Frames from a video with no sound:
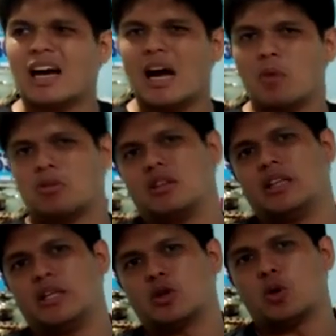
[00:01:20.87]
I would
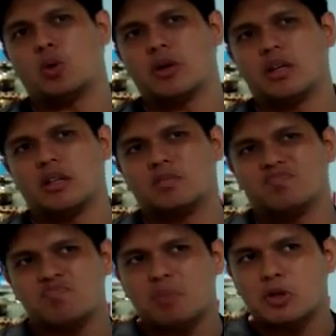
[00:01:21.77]
lean toward a
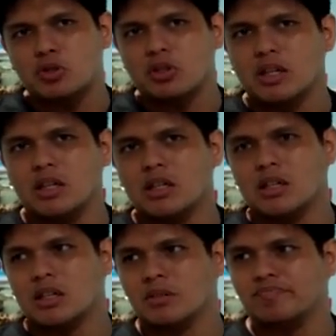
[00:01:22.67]

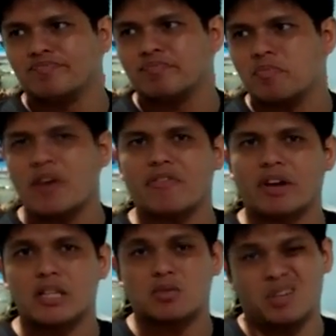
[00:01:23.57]
personal
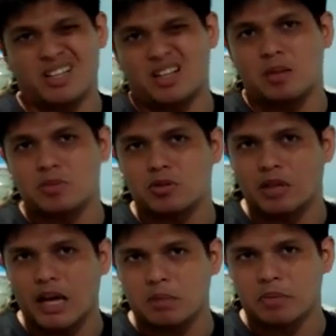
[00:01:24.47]
preference when it comes to
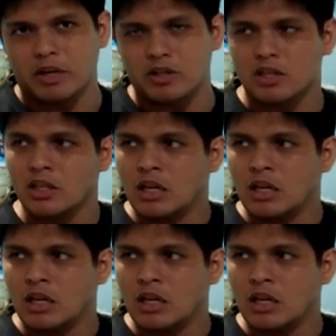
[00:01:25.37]
that, because